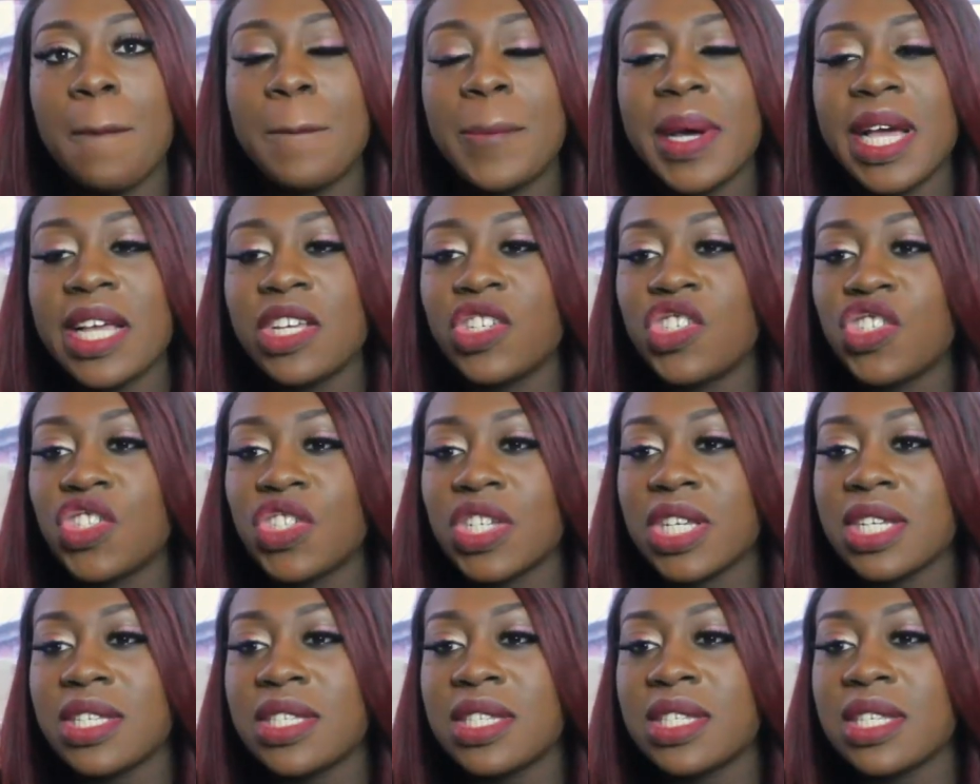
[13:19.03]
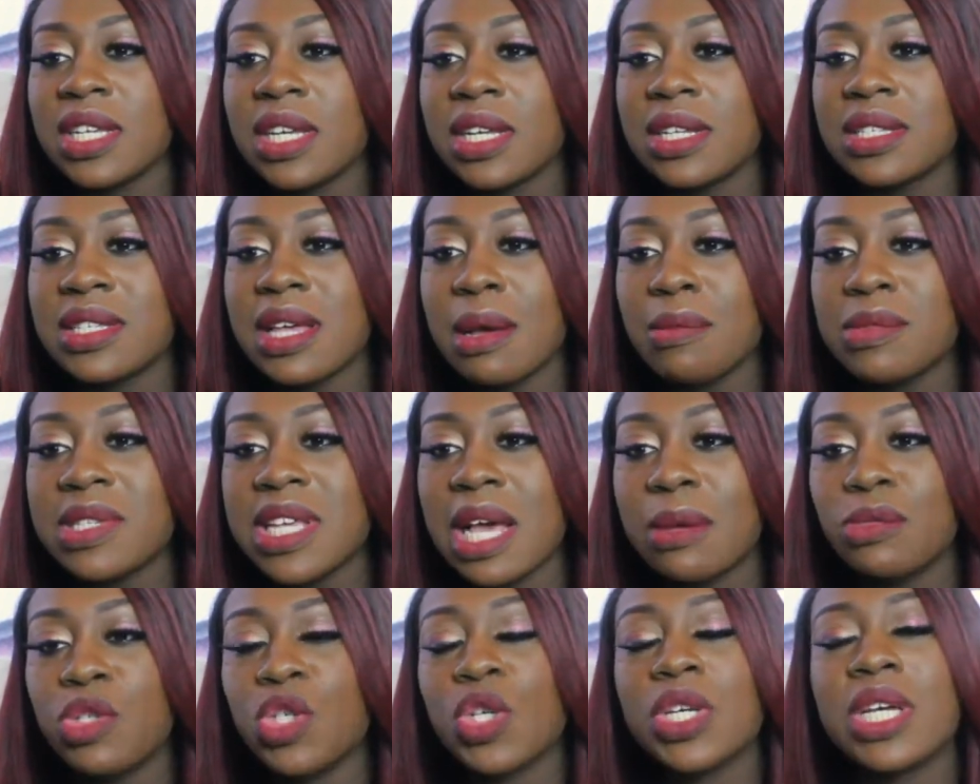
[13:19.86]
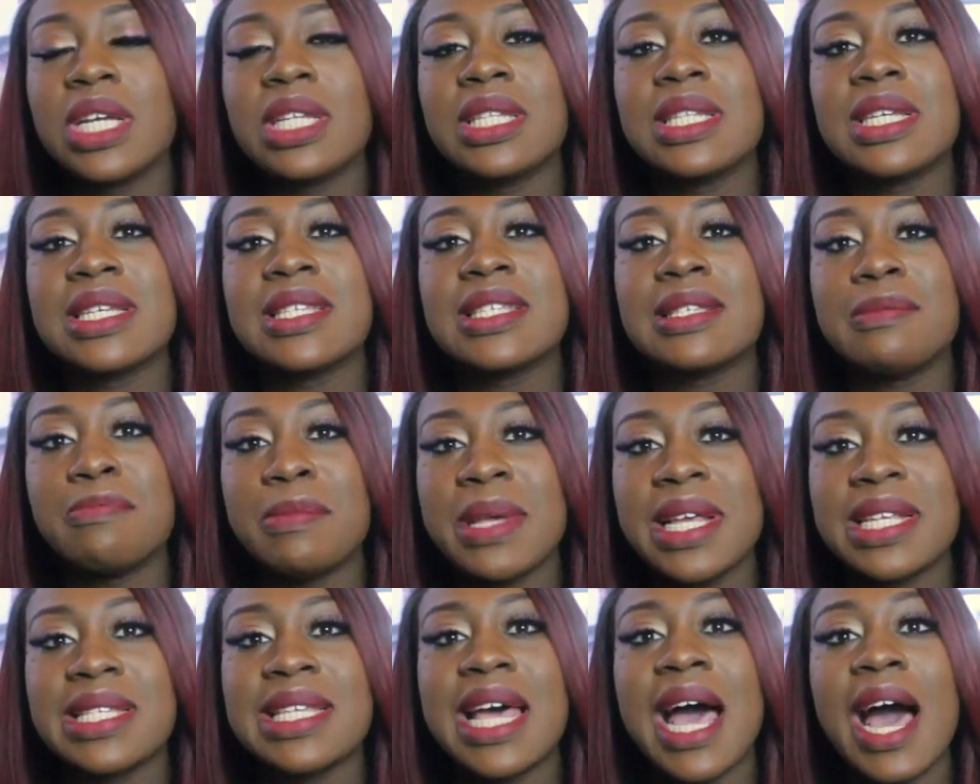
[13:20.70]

but it's just, sometimes you can dismiss